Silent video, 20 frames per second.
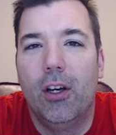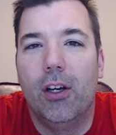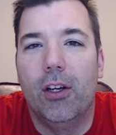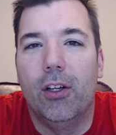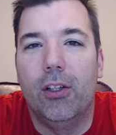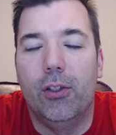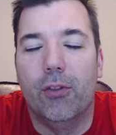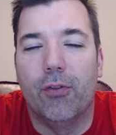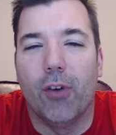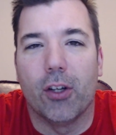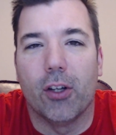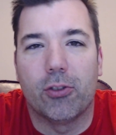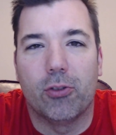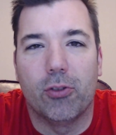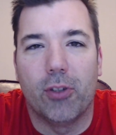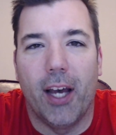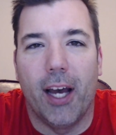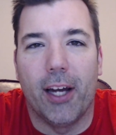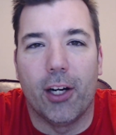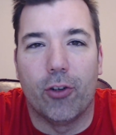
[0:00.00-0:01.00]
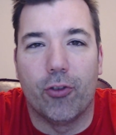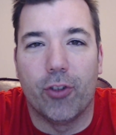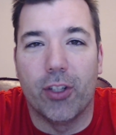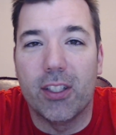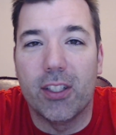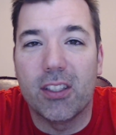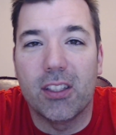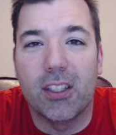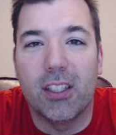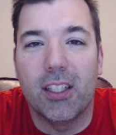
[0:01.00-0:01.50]
You've also got
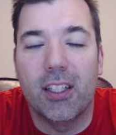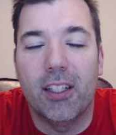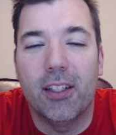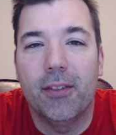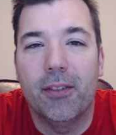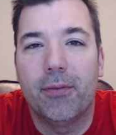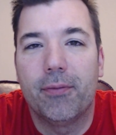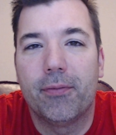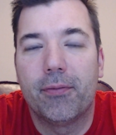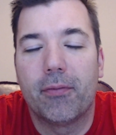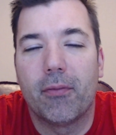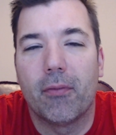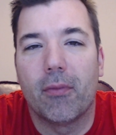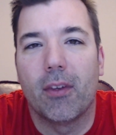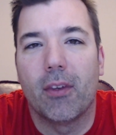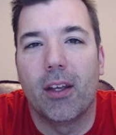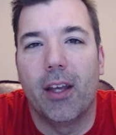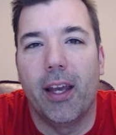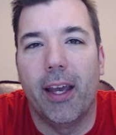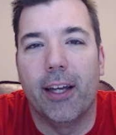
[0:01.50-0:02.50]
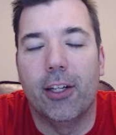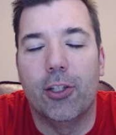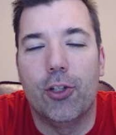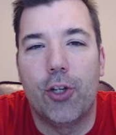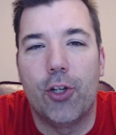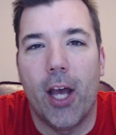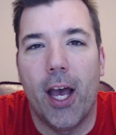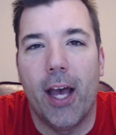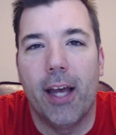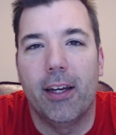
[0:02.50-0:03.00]
Grizzly and
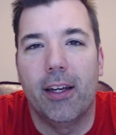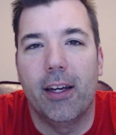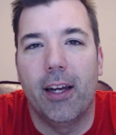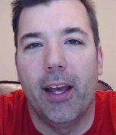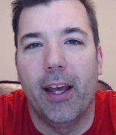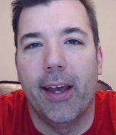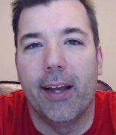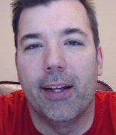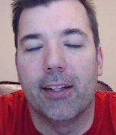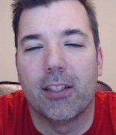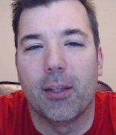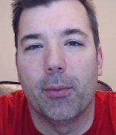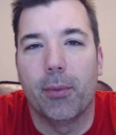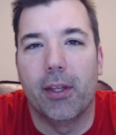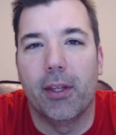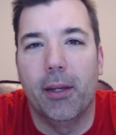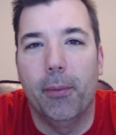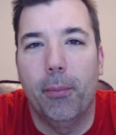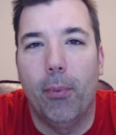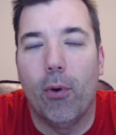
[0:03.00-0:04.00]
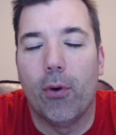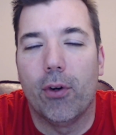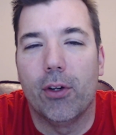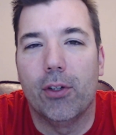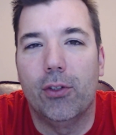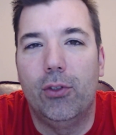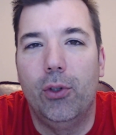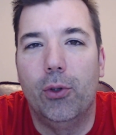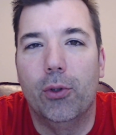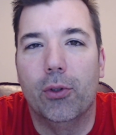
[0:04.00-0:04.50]
Jet and some of the
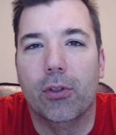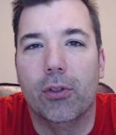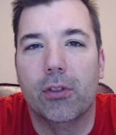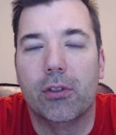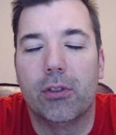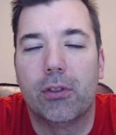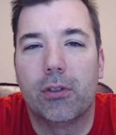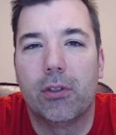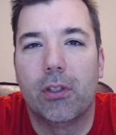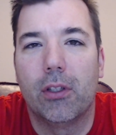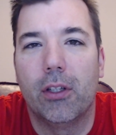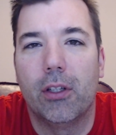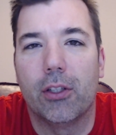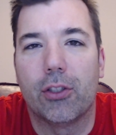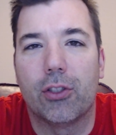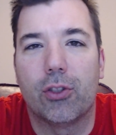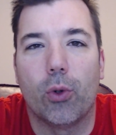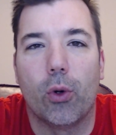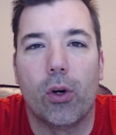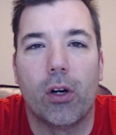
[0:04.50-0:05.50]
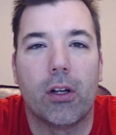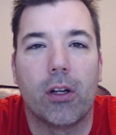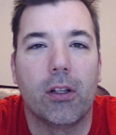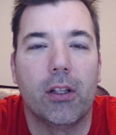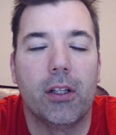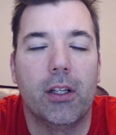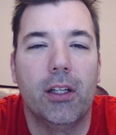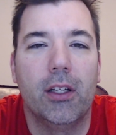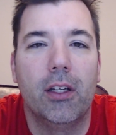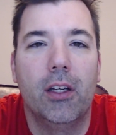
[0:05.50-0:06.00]
imported tools.
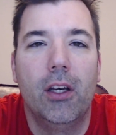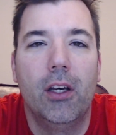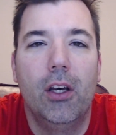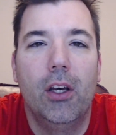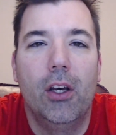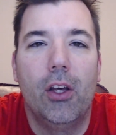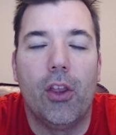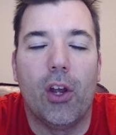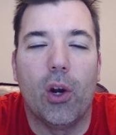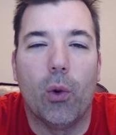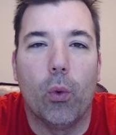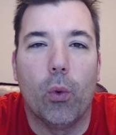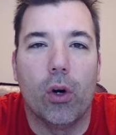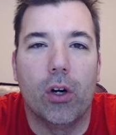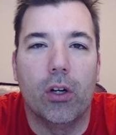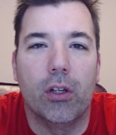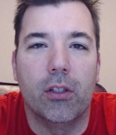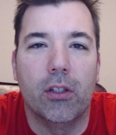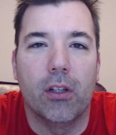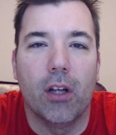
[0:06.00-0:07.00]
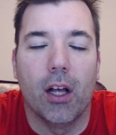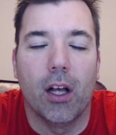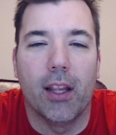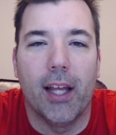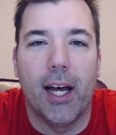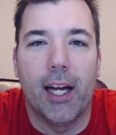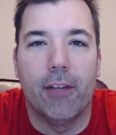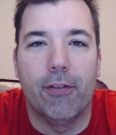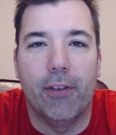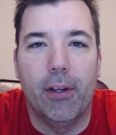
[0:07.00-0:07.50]
Historically, there weren't a
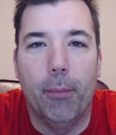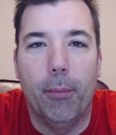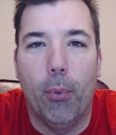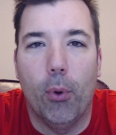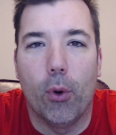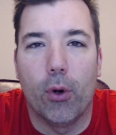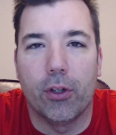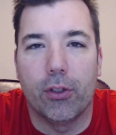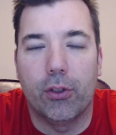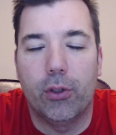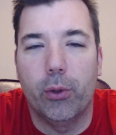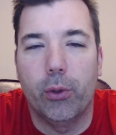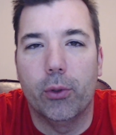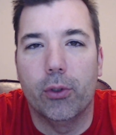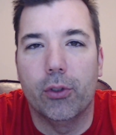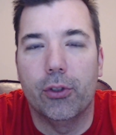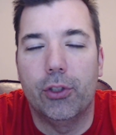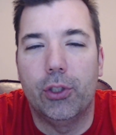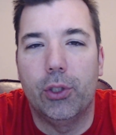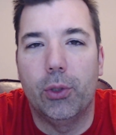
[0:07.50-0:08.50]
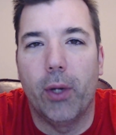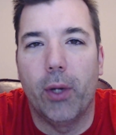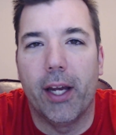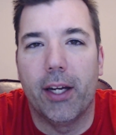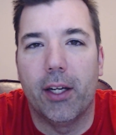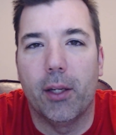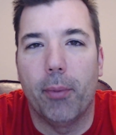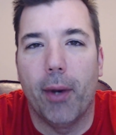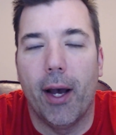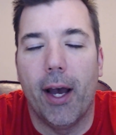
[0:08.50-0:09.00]
lot of import tools. You had
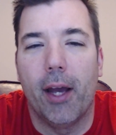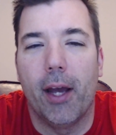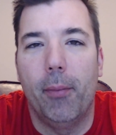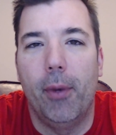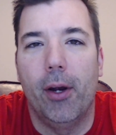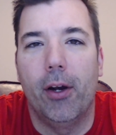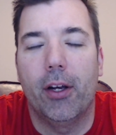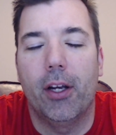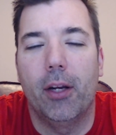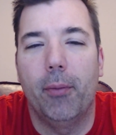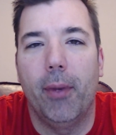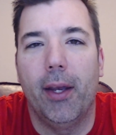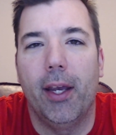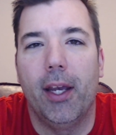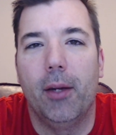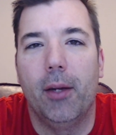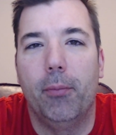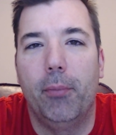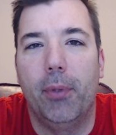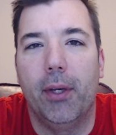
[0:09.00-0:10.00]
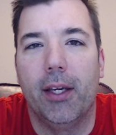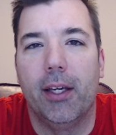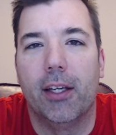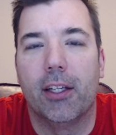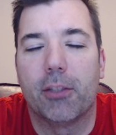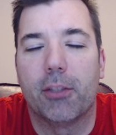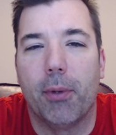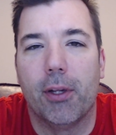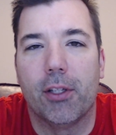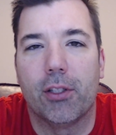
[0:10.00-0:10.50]
to buy American-made, big,
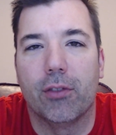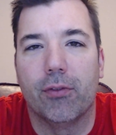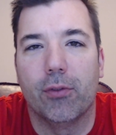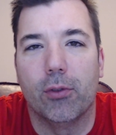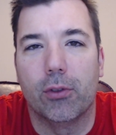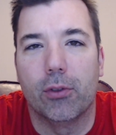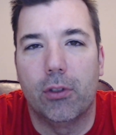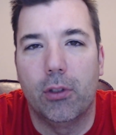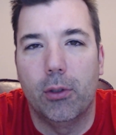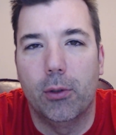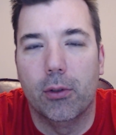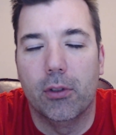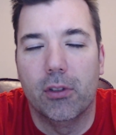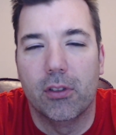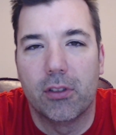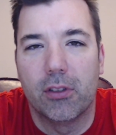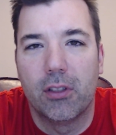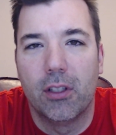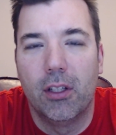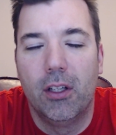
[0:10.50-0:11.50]
expensive old tools.